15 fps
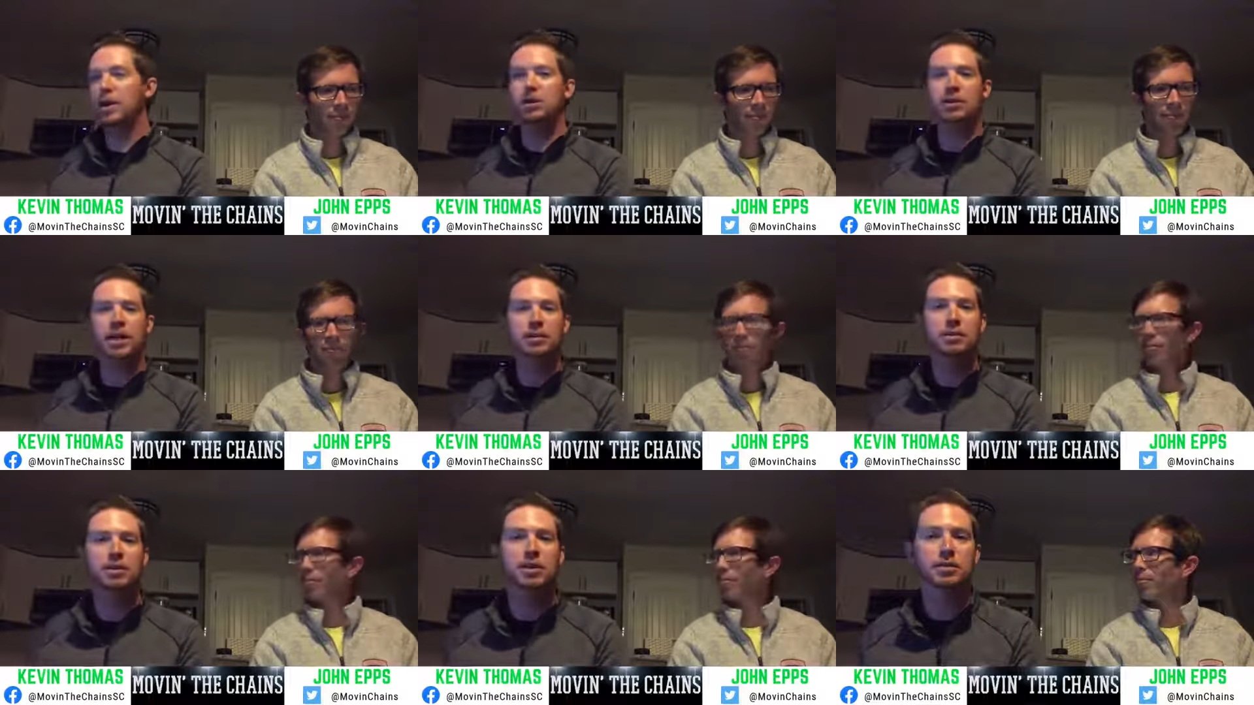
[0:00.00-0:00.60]
Speaker 1: wait on the other
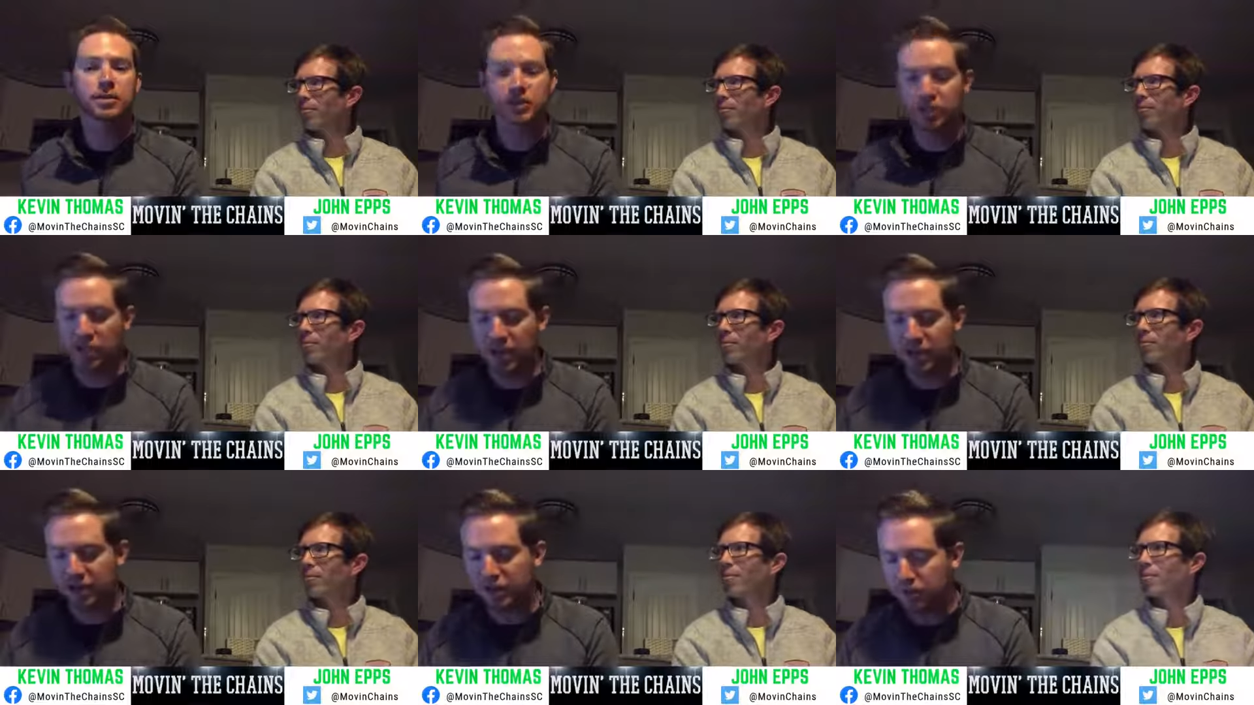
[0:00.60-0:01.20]
one. So,
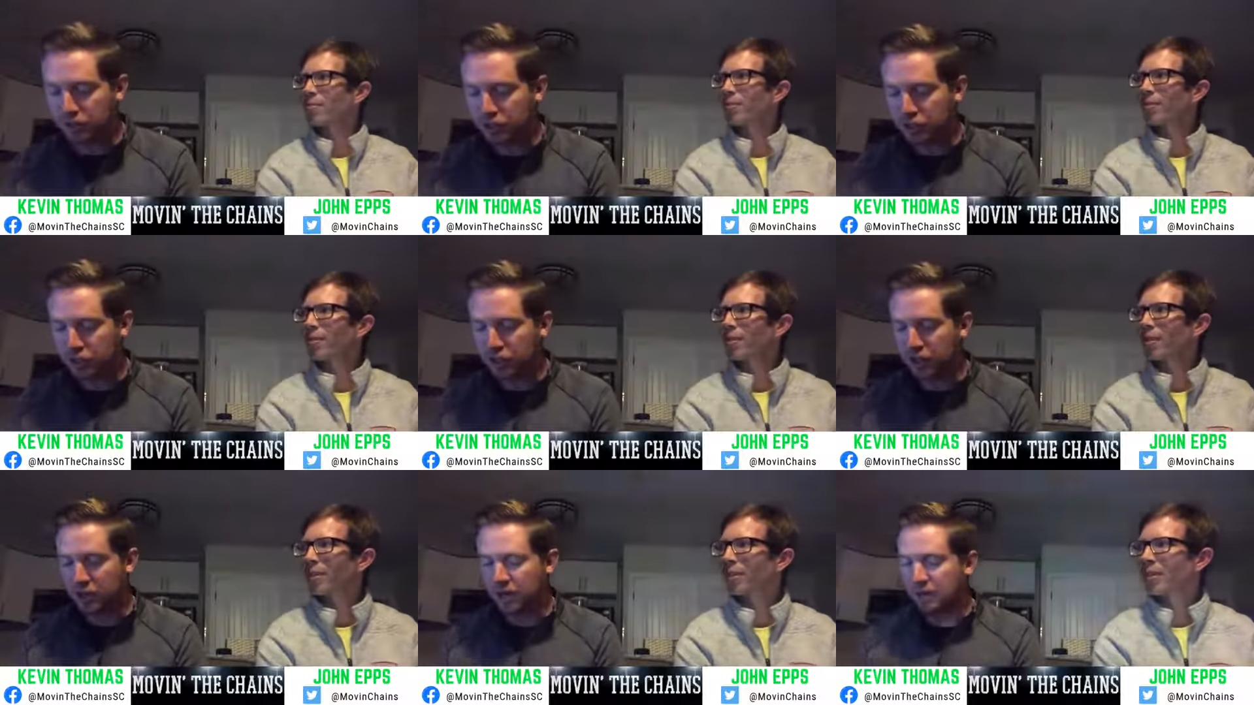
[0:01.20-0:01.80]
John, who is
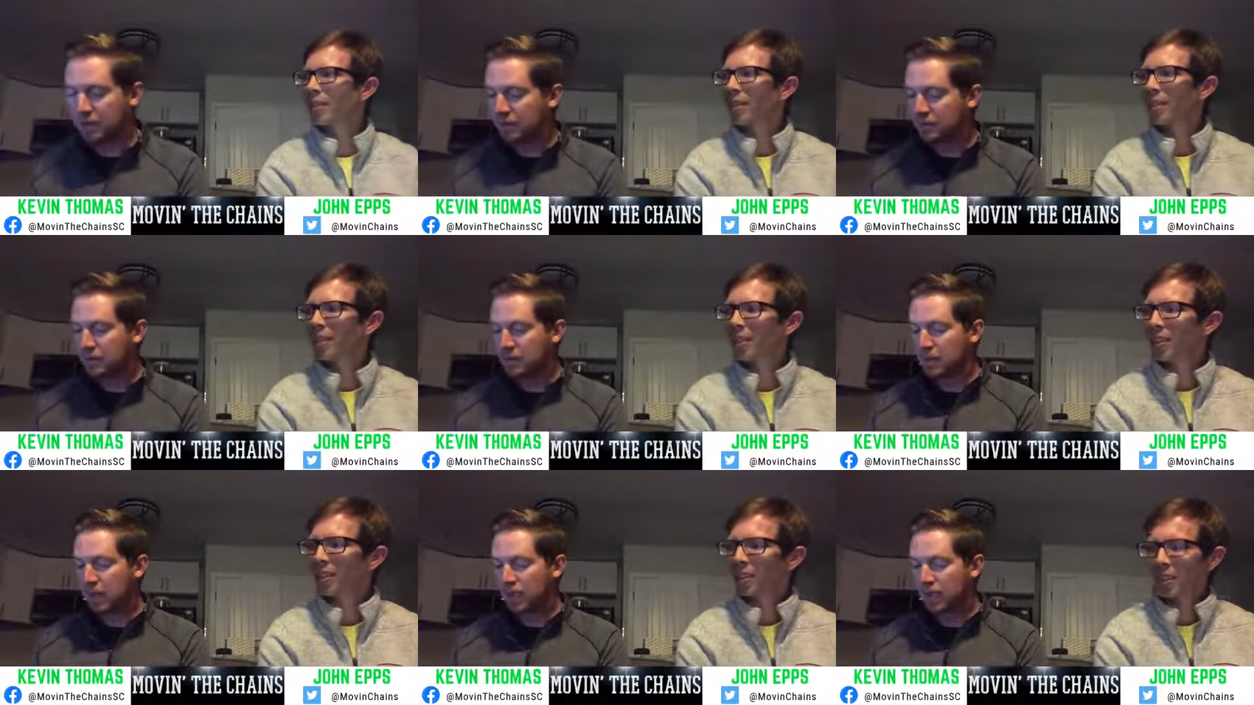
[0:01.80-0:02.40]
your
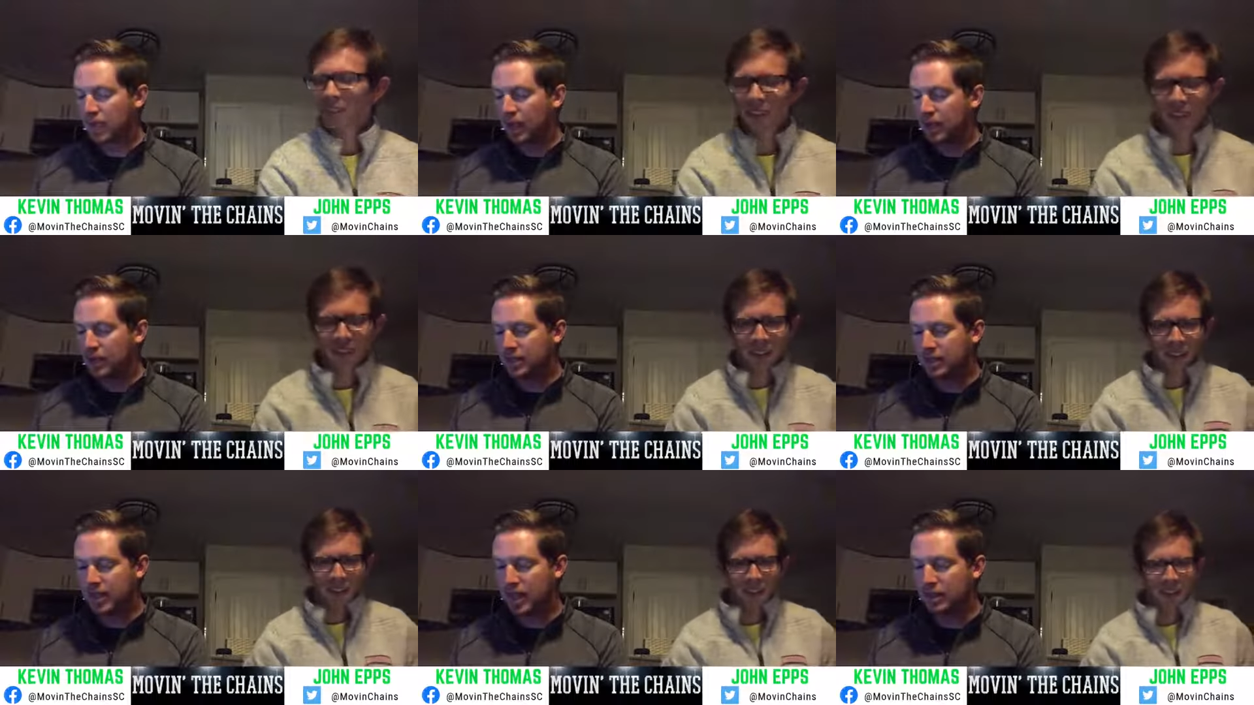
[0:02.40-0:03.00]

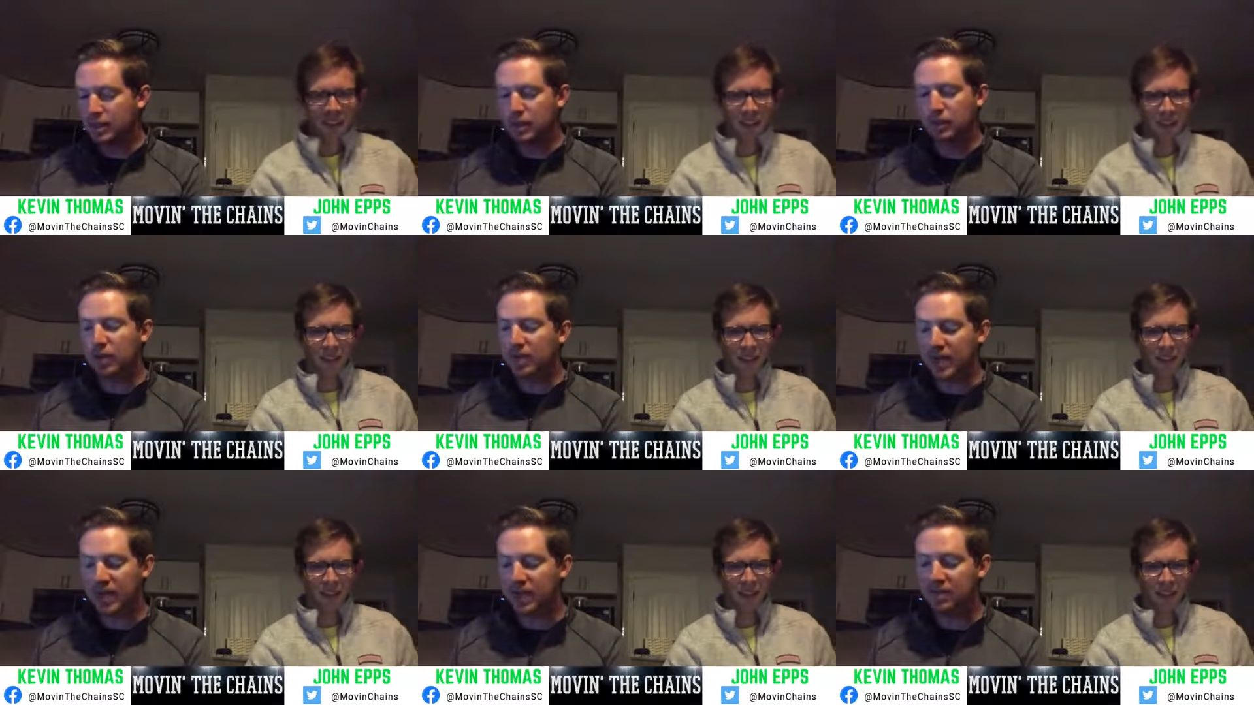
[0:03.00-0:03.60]
team of the week?
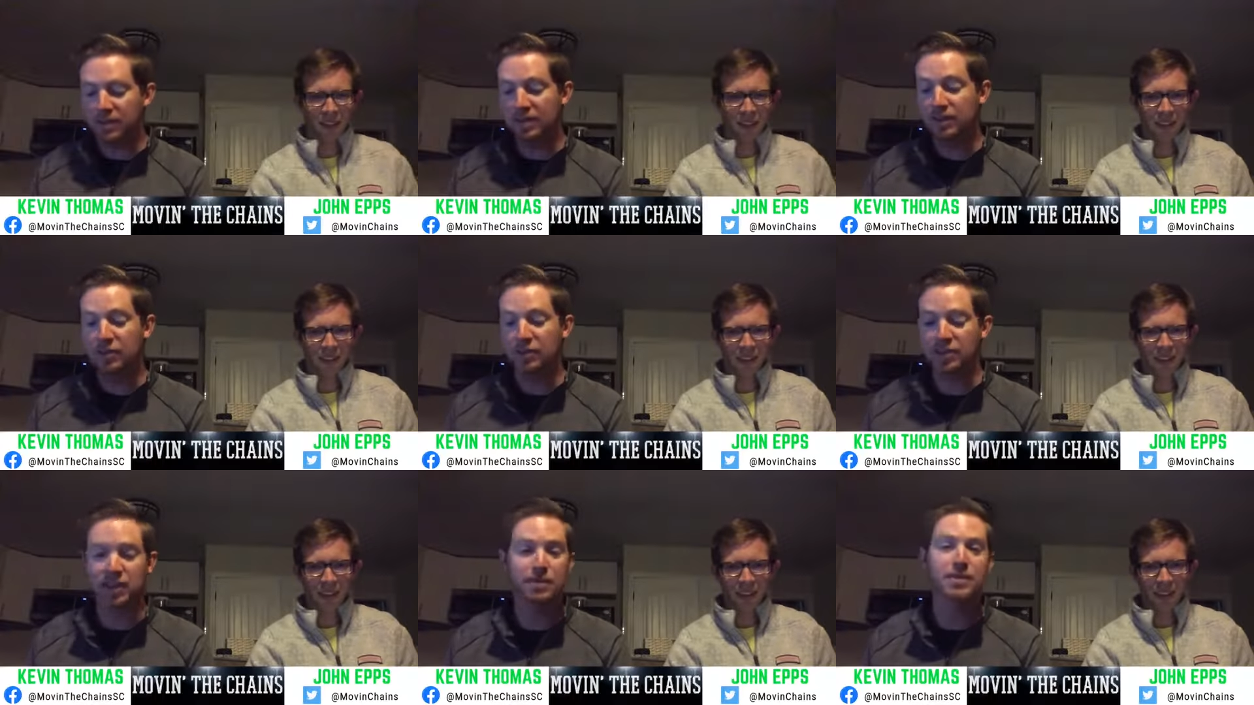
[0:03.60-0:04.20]
I got a feeling who
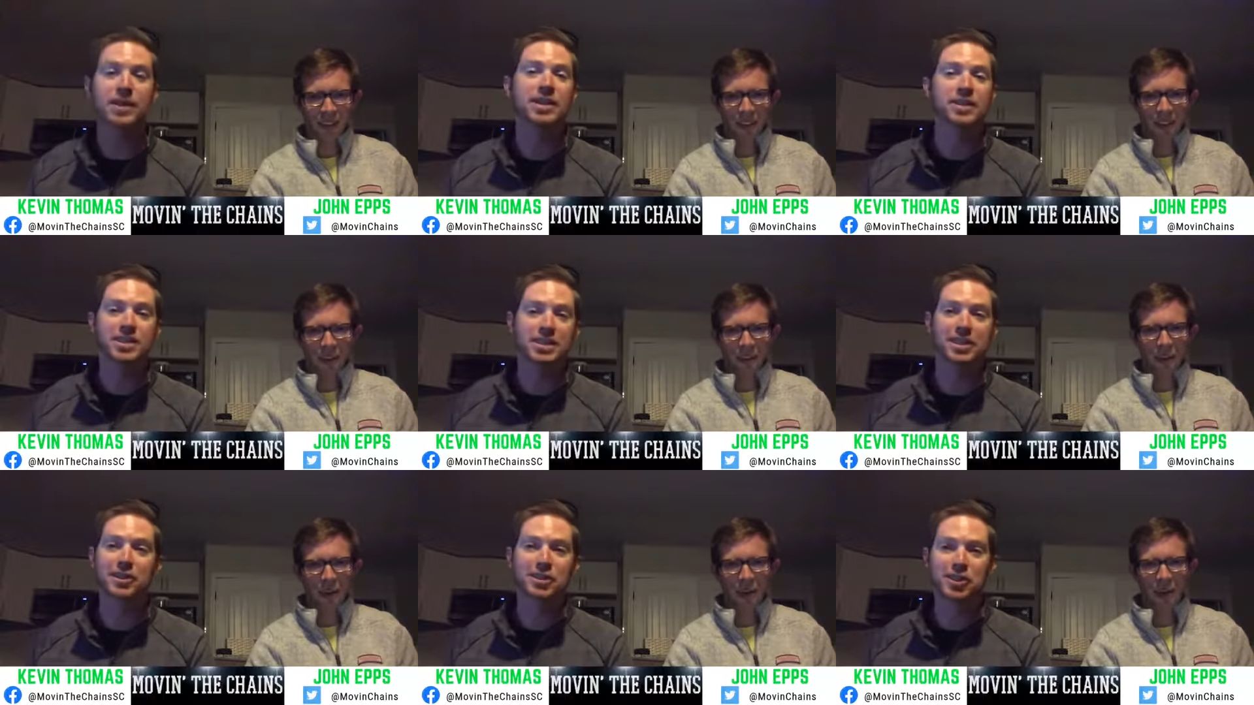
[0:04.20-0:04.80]
it's going to be since
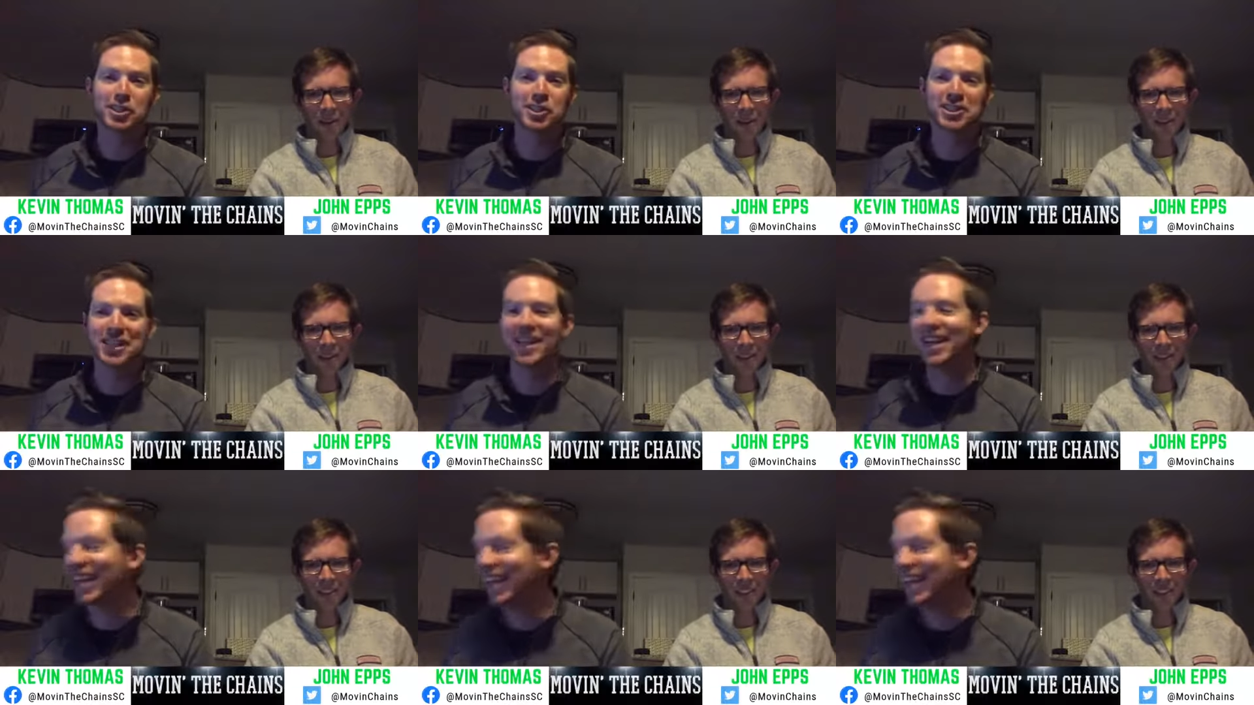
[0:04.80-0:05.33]
I know you say.